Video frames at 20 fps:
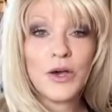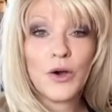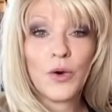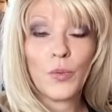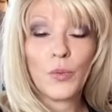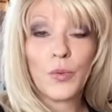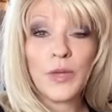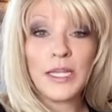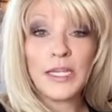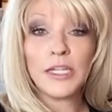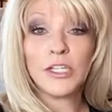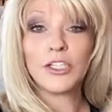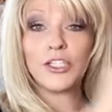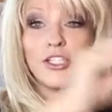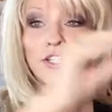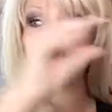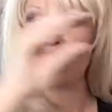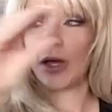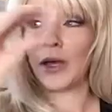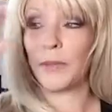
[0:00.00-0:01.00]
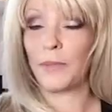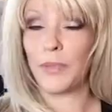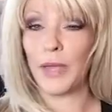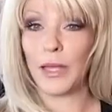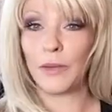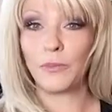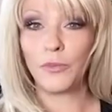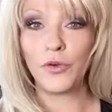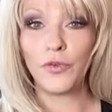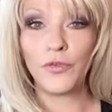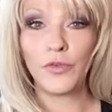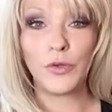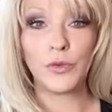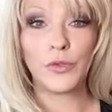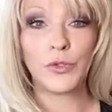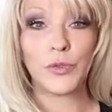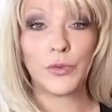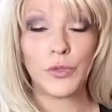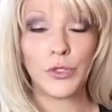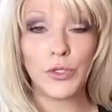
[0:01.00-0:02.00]
We can jump and move you
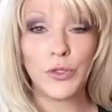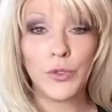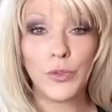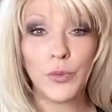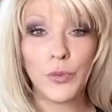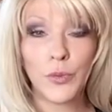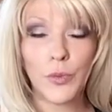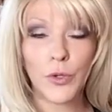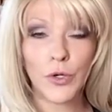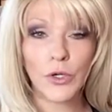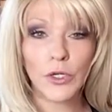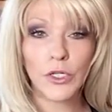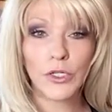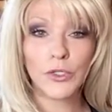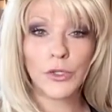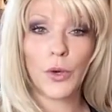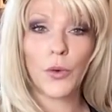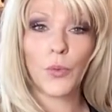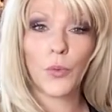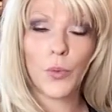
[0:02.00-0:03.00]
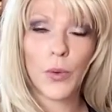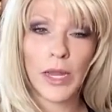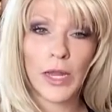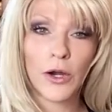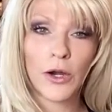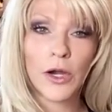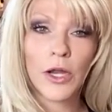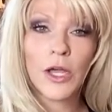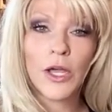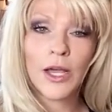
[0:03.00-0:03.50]
to a new world where